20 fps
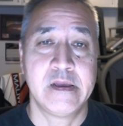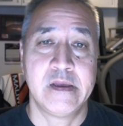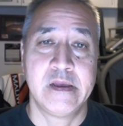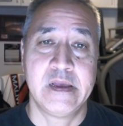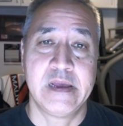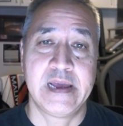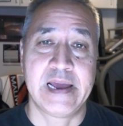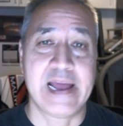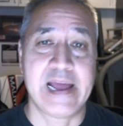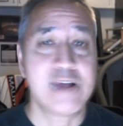
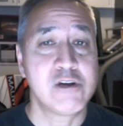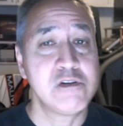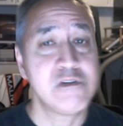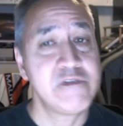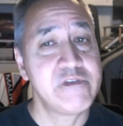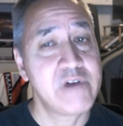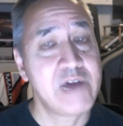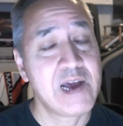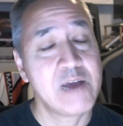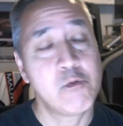and I couldn't
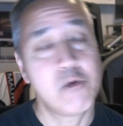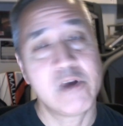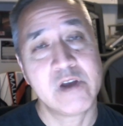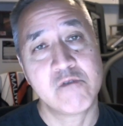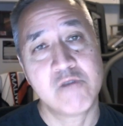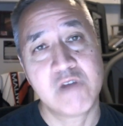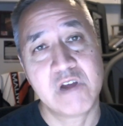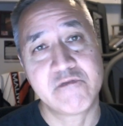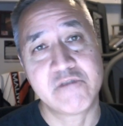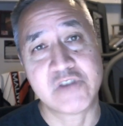find one
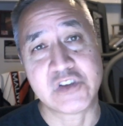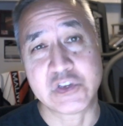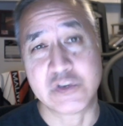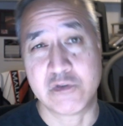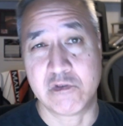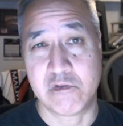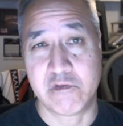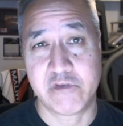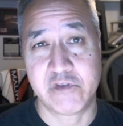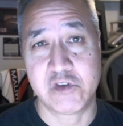reference to
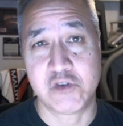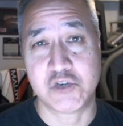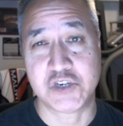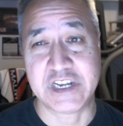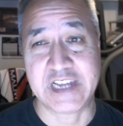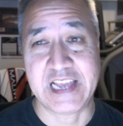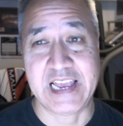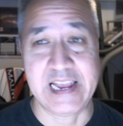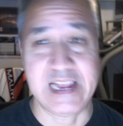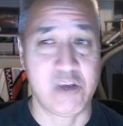infusion
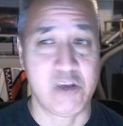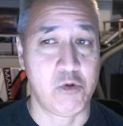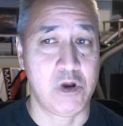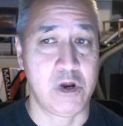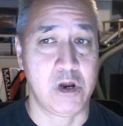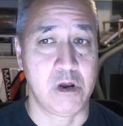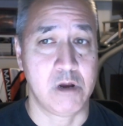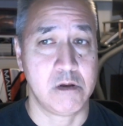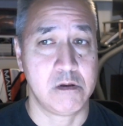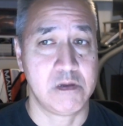
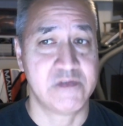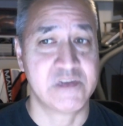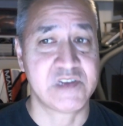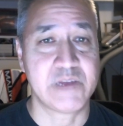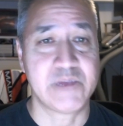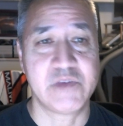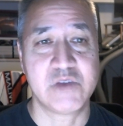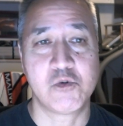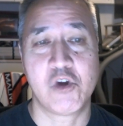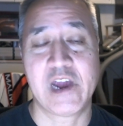anywhere. If
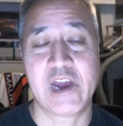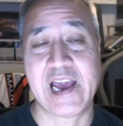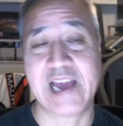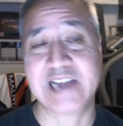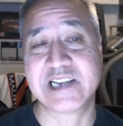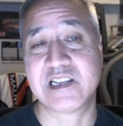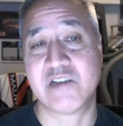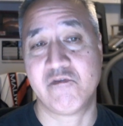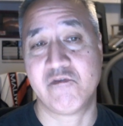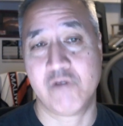something were
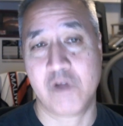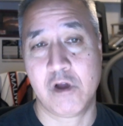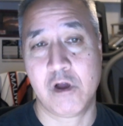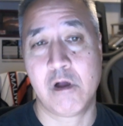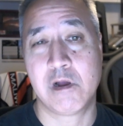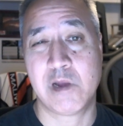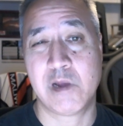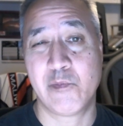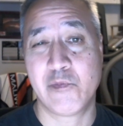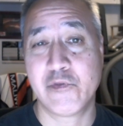actually
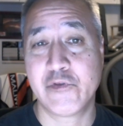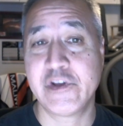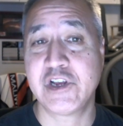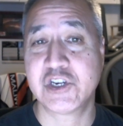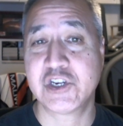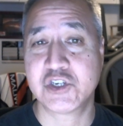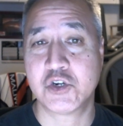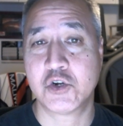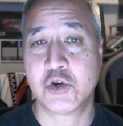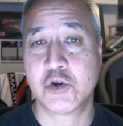wrong, I'm pretty
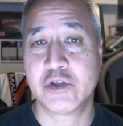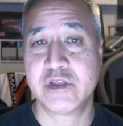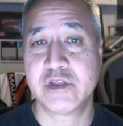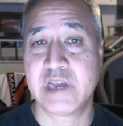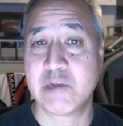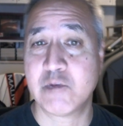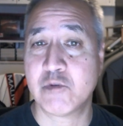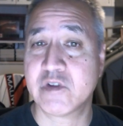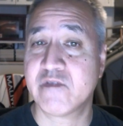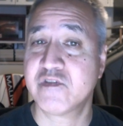sure they
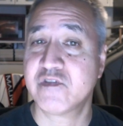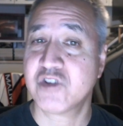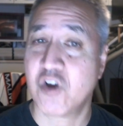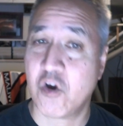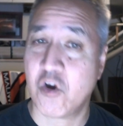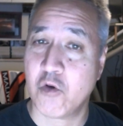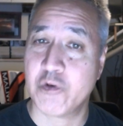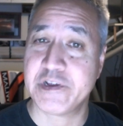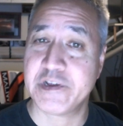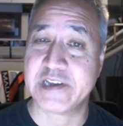would have
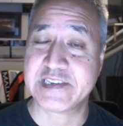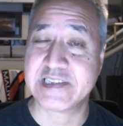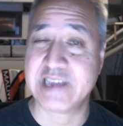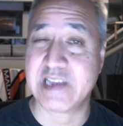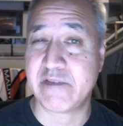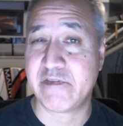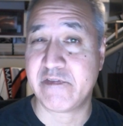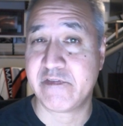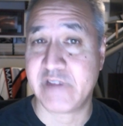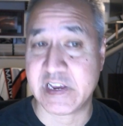told us they
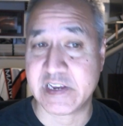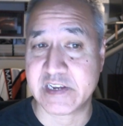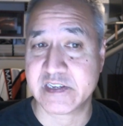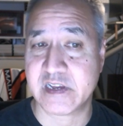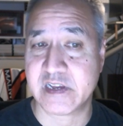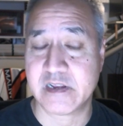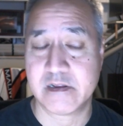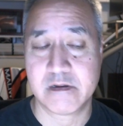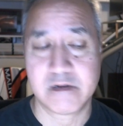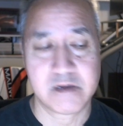fixed
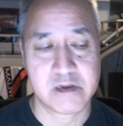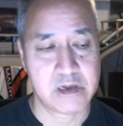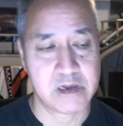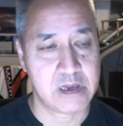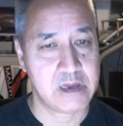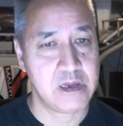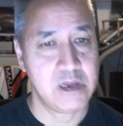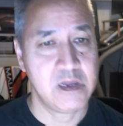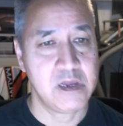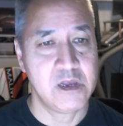it. Okay?
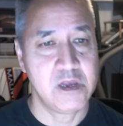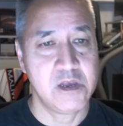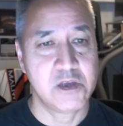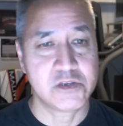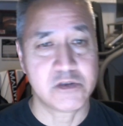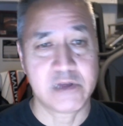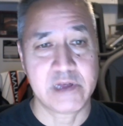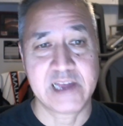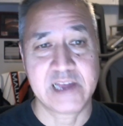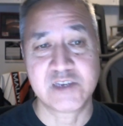
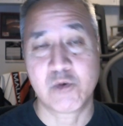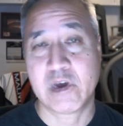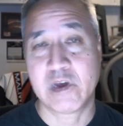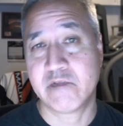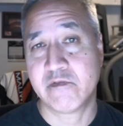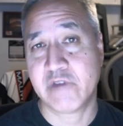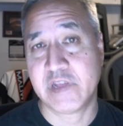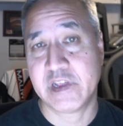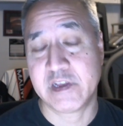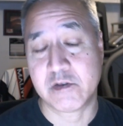So that's why the
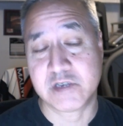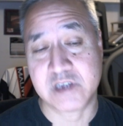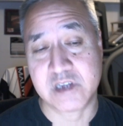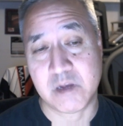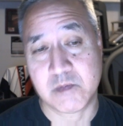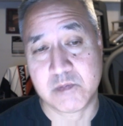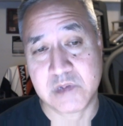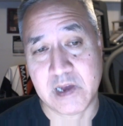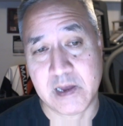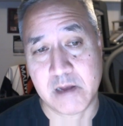video
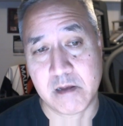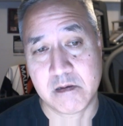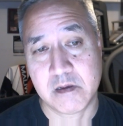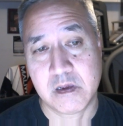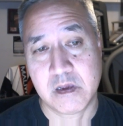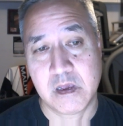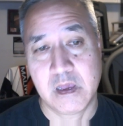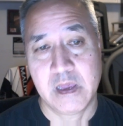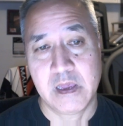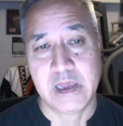subtitle.
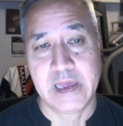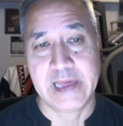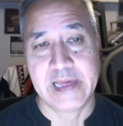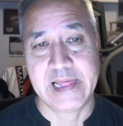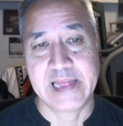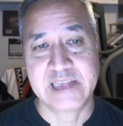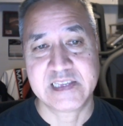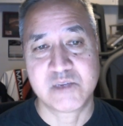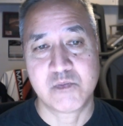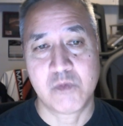And
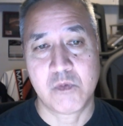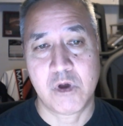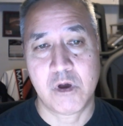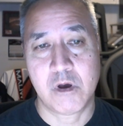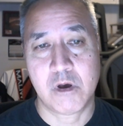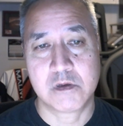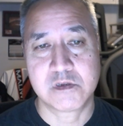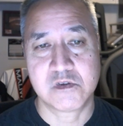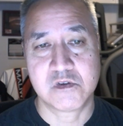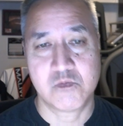that's
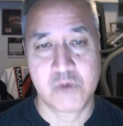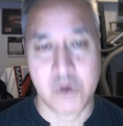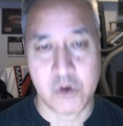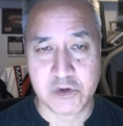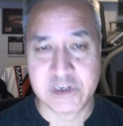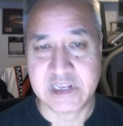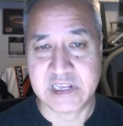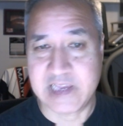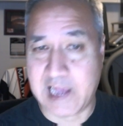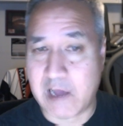also
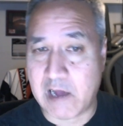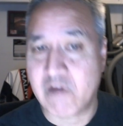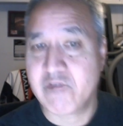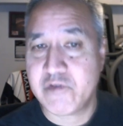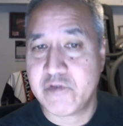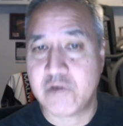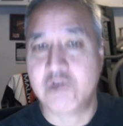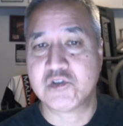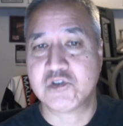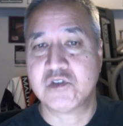mostly how
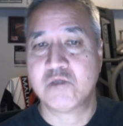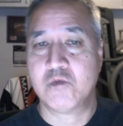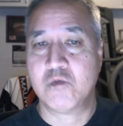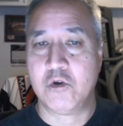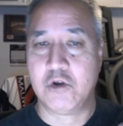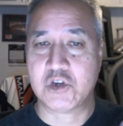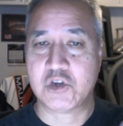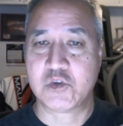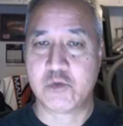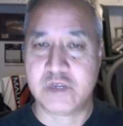infusion
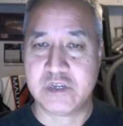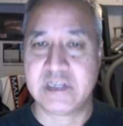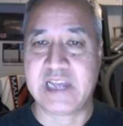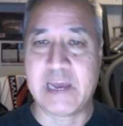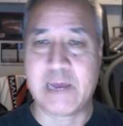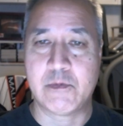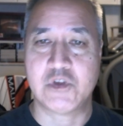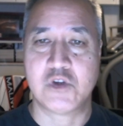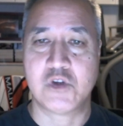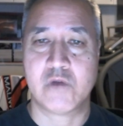works with
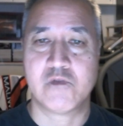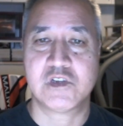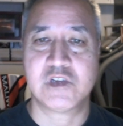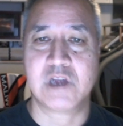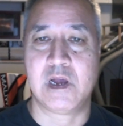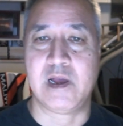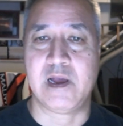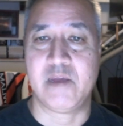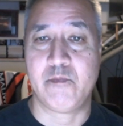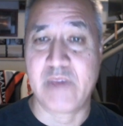damage over
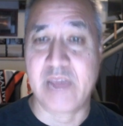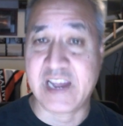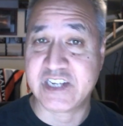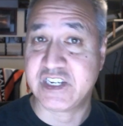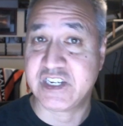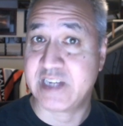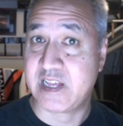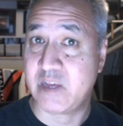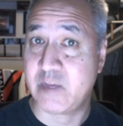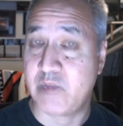time,
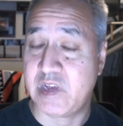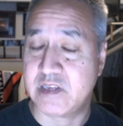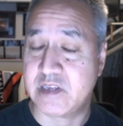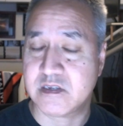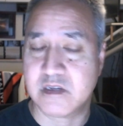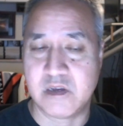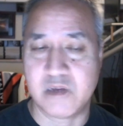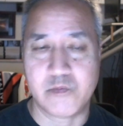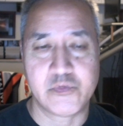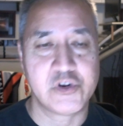matching elements
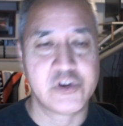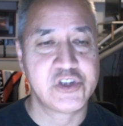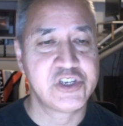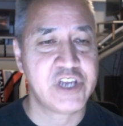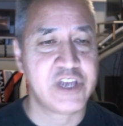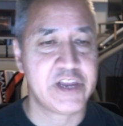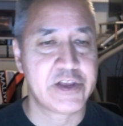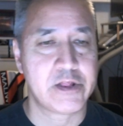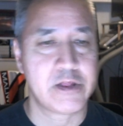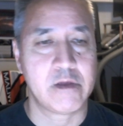in
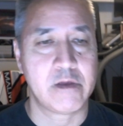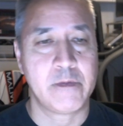particular.